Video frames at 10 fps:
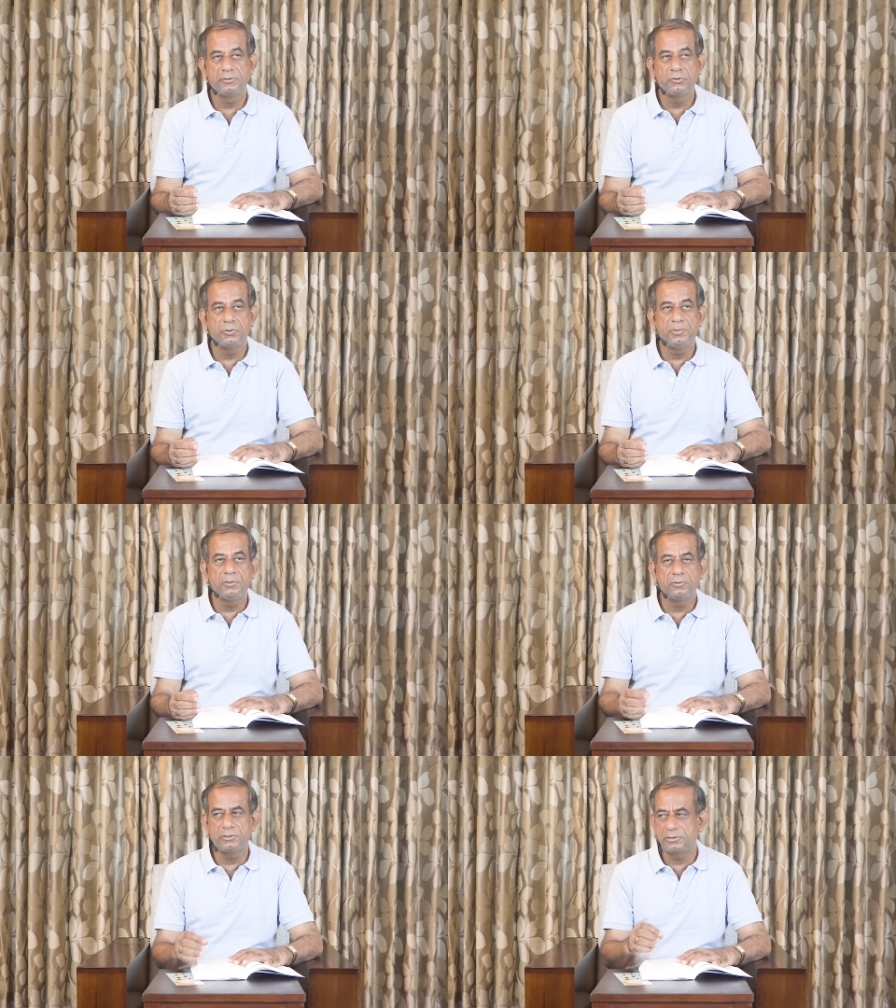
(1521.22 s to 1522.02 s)
Sri
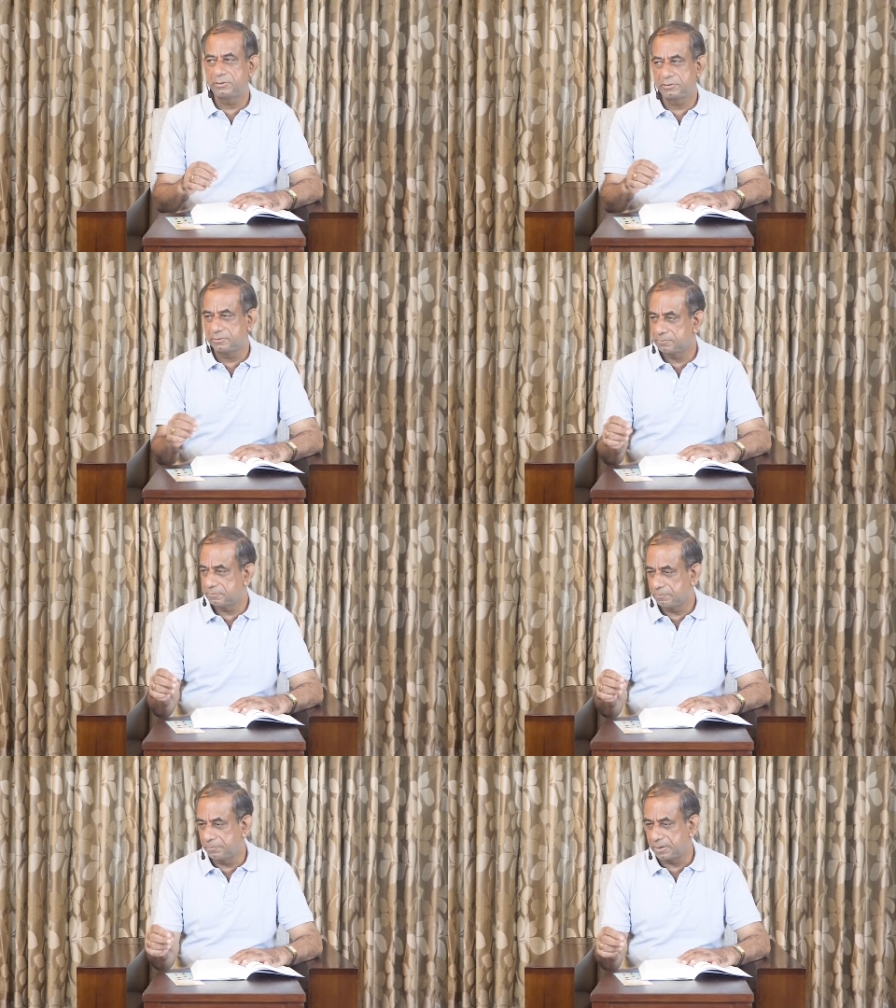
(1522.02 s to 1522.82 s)
Aurobindo's
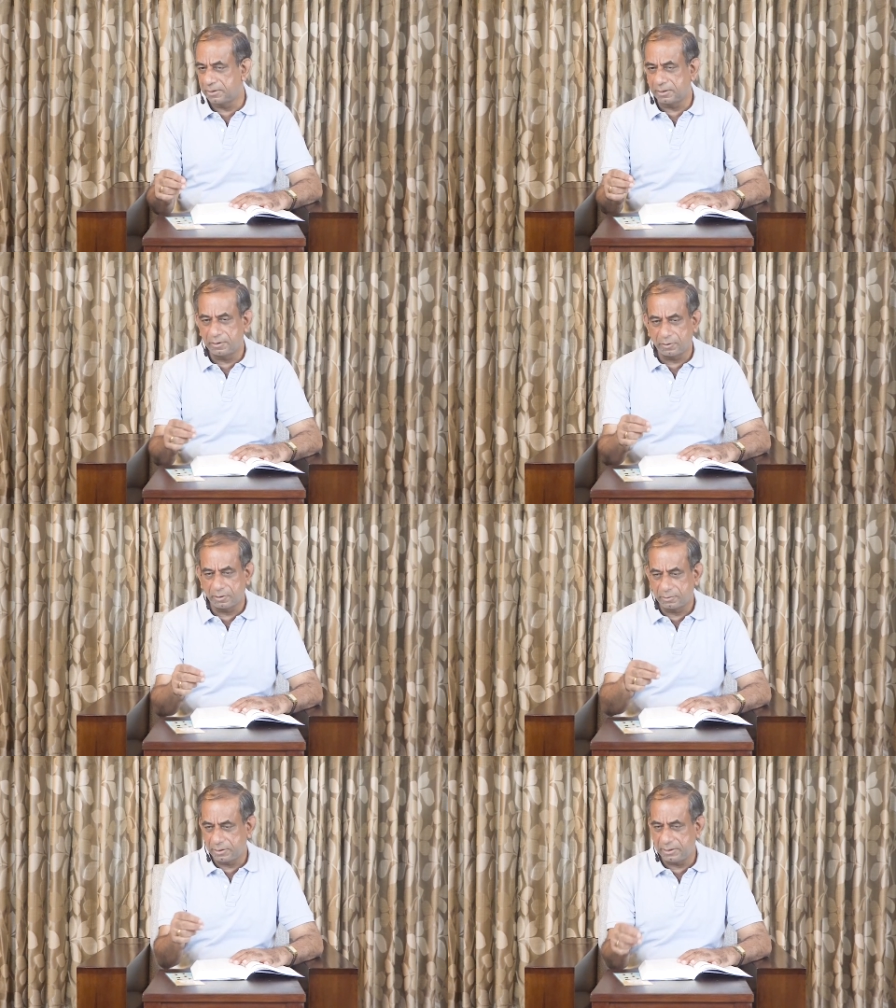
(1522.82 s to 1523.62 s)
brother
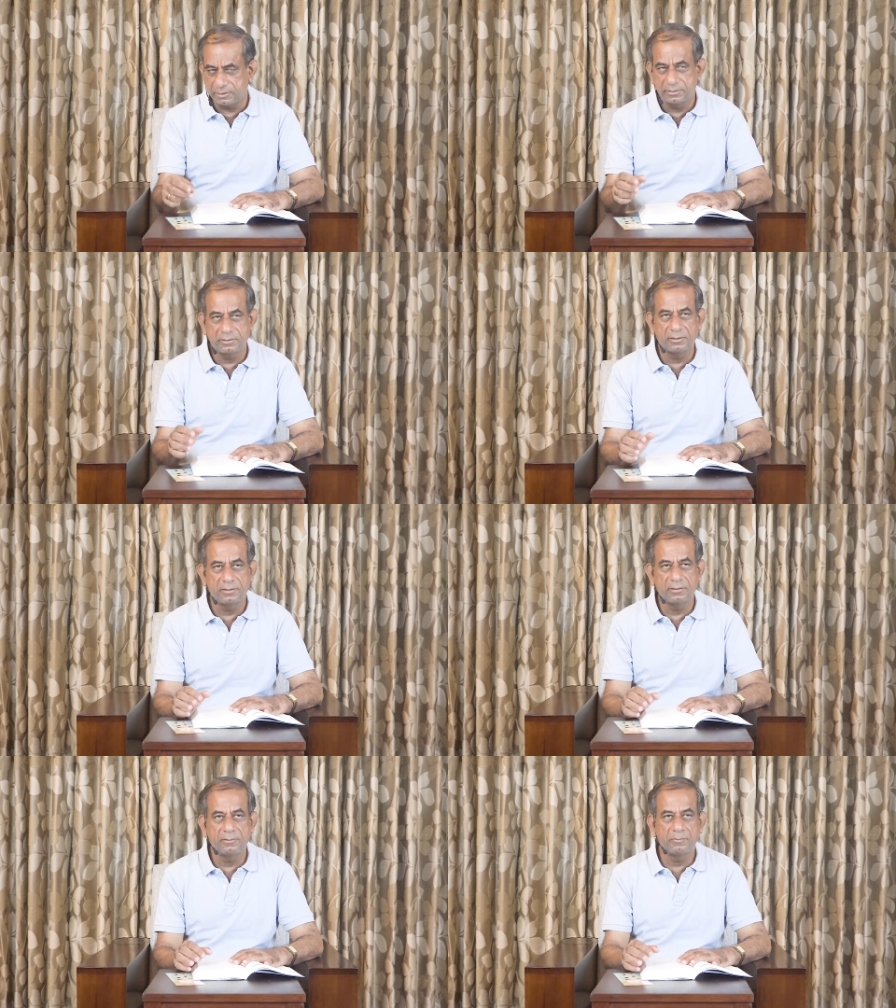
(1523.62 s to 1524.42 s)
or his
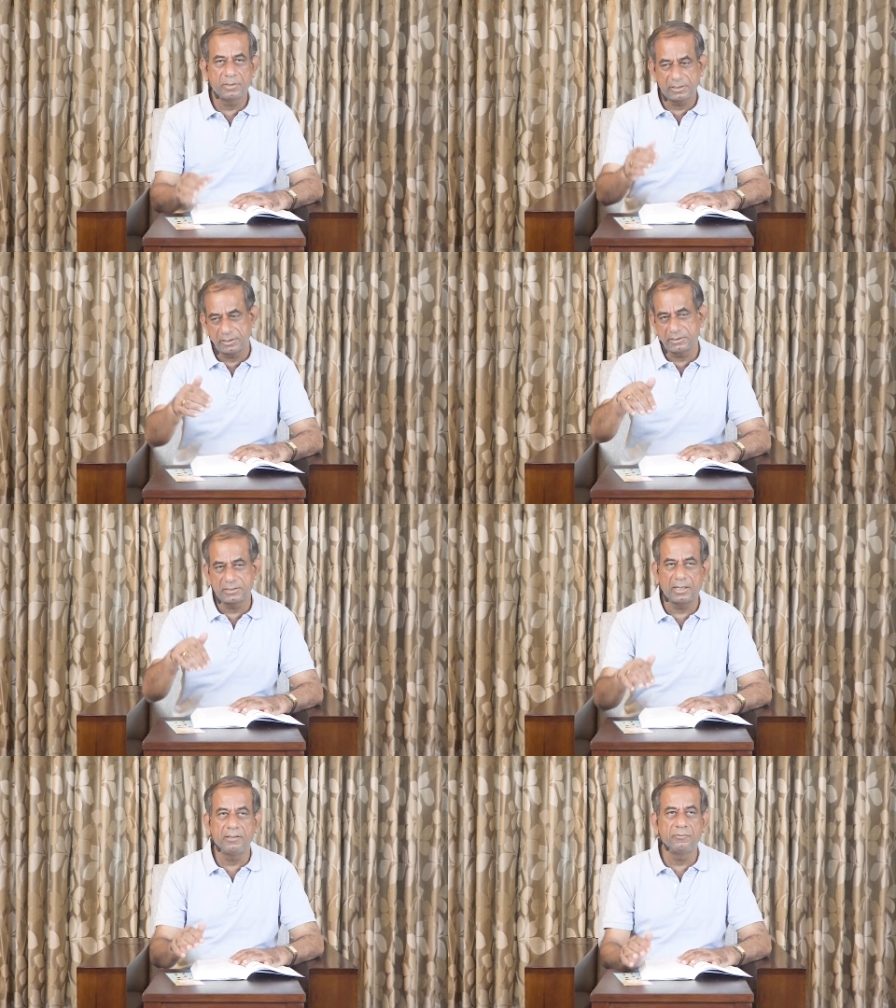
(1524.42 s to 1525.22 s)
uh, brother's
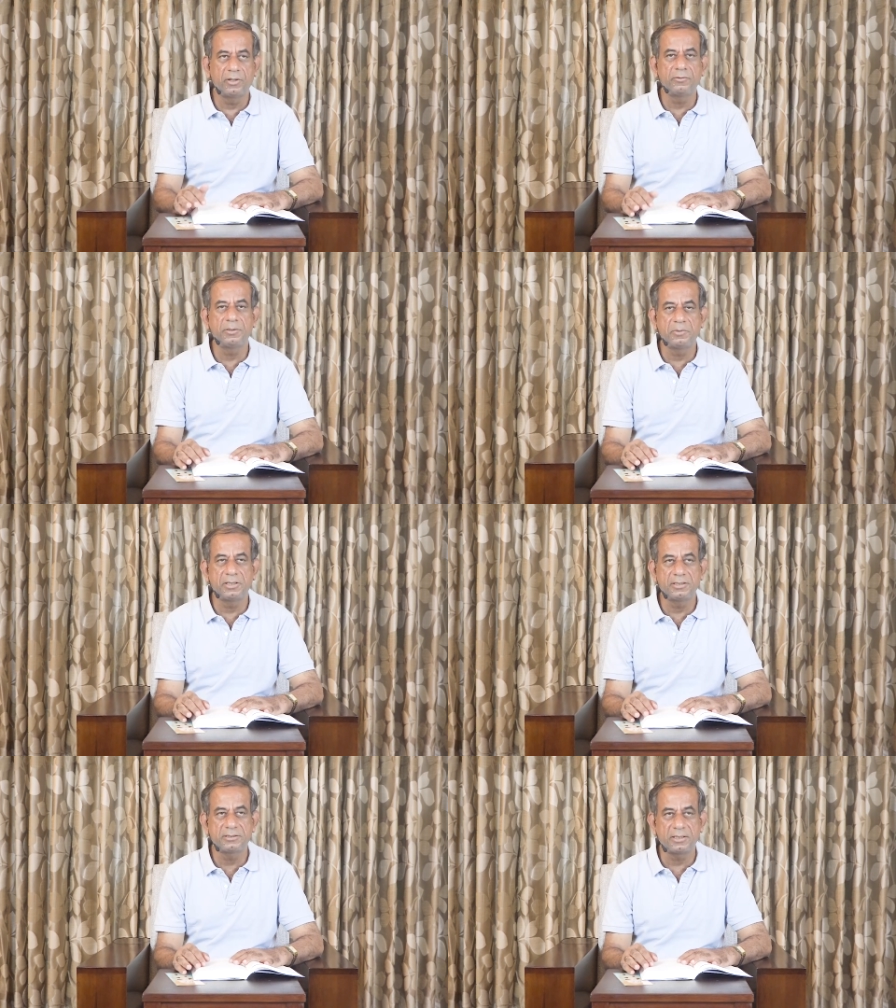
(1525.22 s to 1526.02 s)
son, one of the
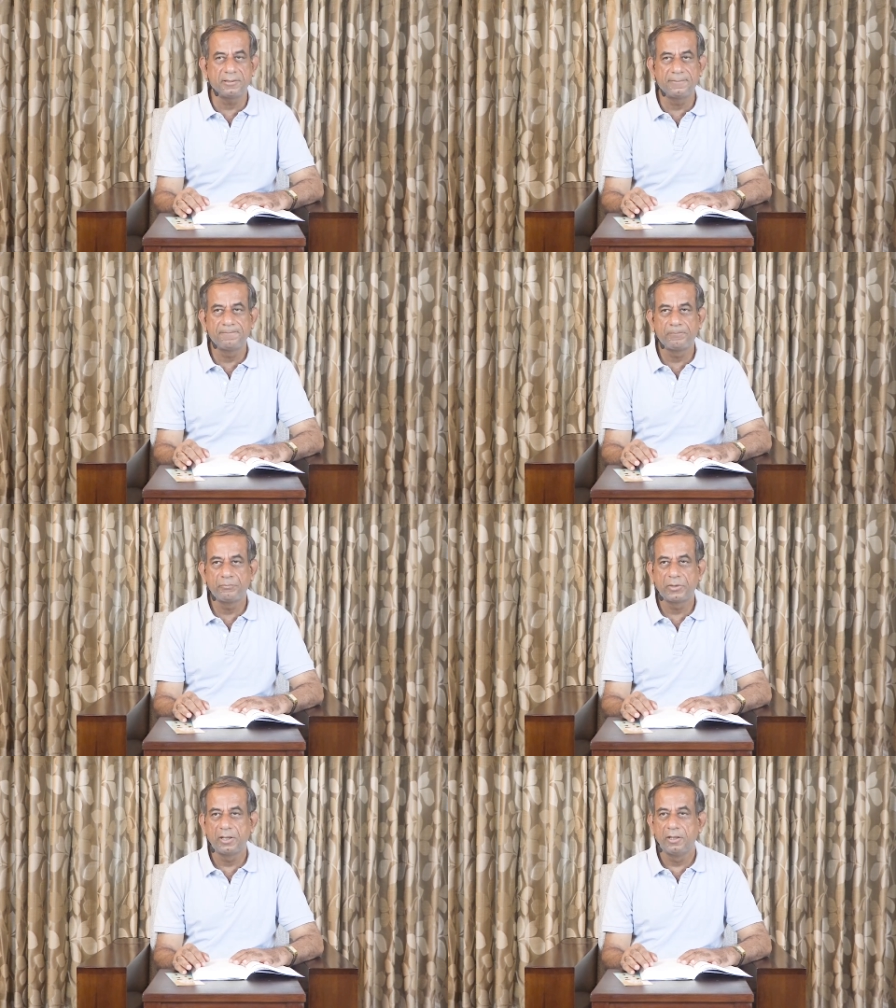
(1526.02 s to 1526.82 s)
brother's son,
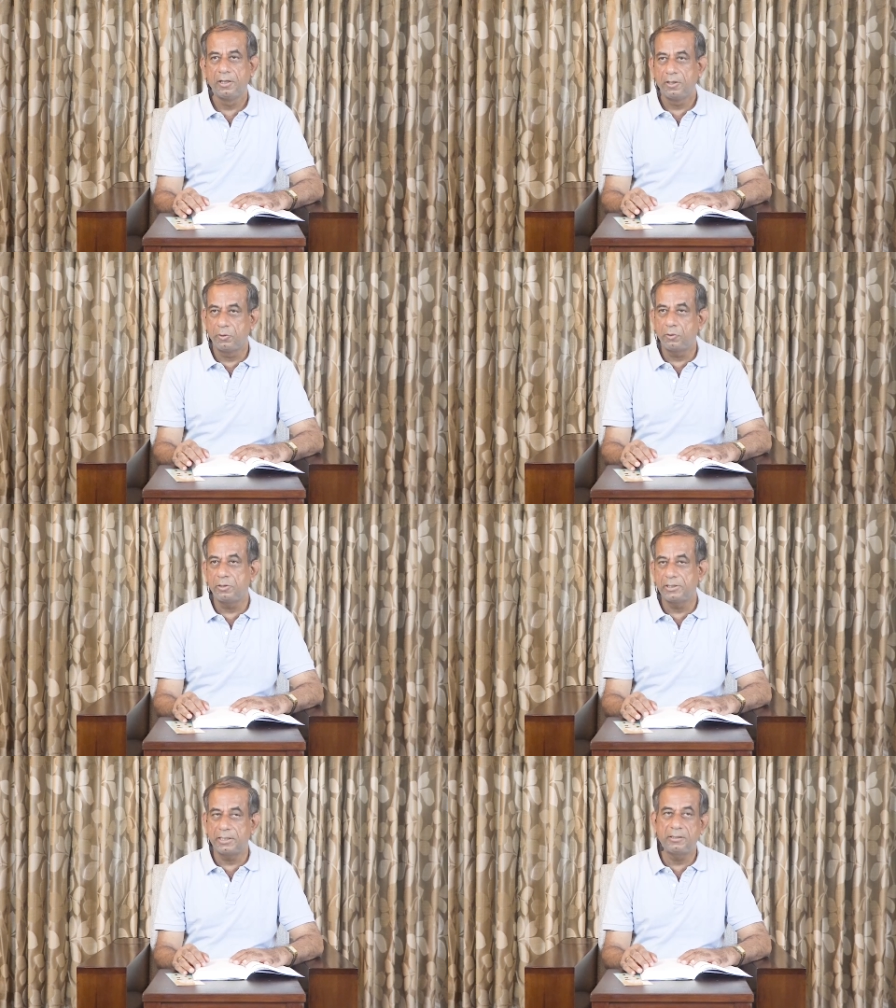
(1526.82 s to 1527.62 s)

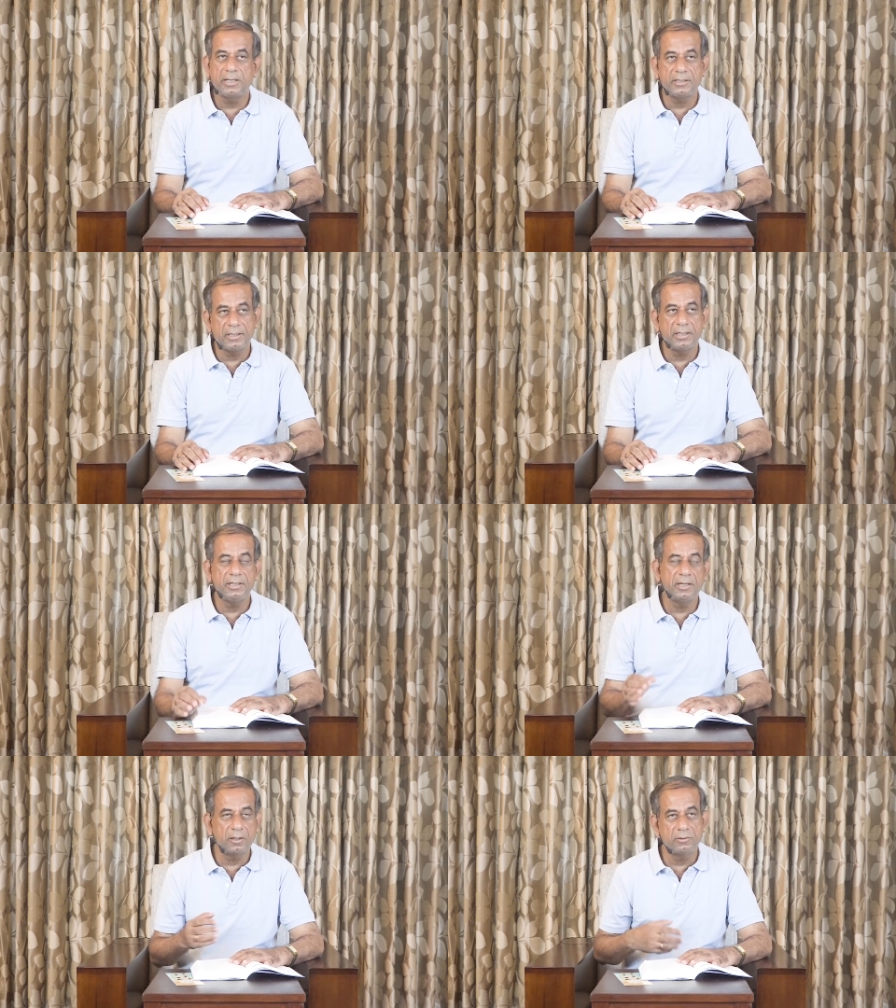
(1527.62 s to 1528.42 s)
wrote that
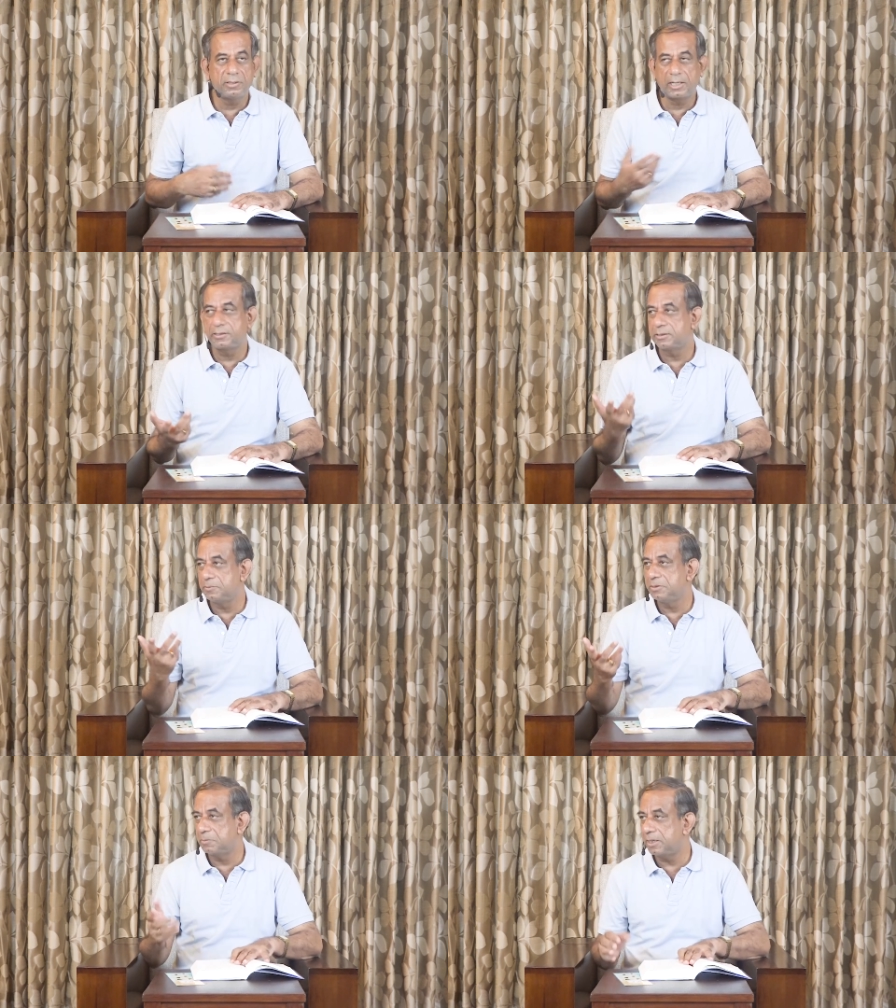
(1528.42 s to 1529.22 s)
technically now the
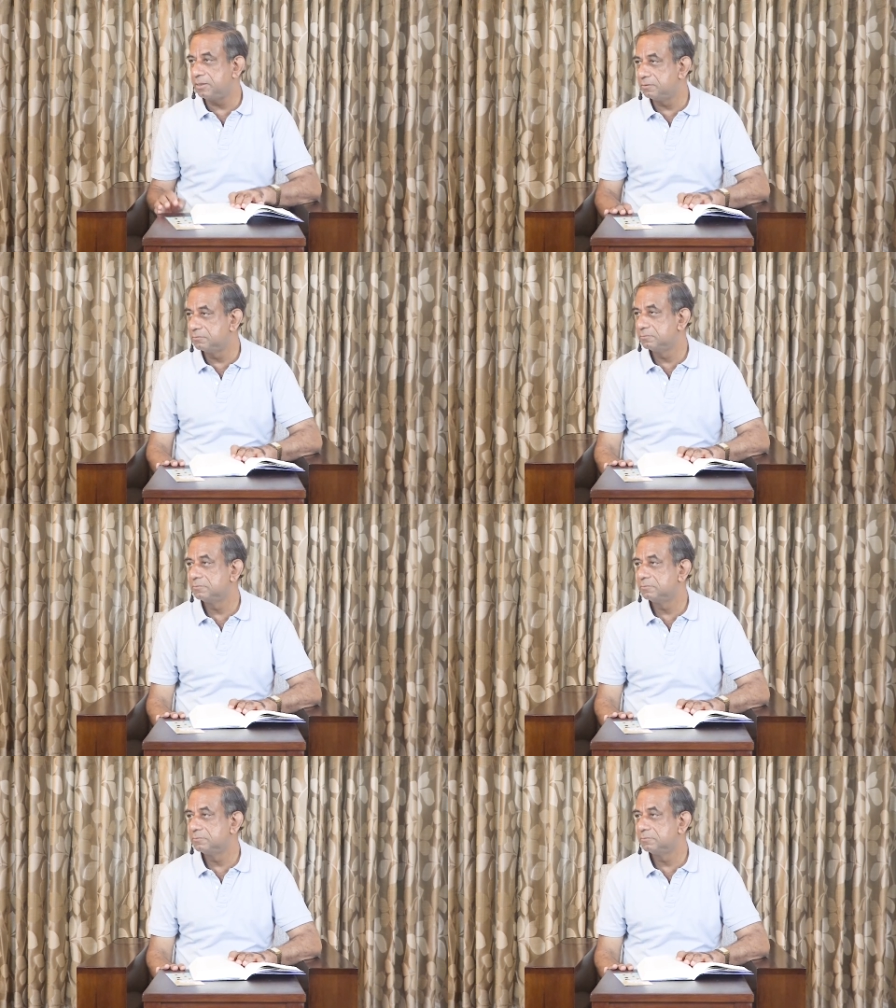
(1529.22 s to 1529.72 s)
ashram is mine.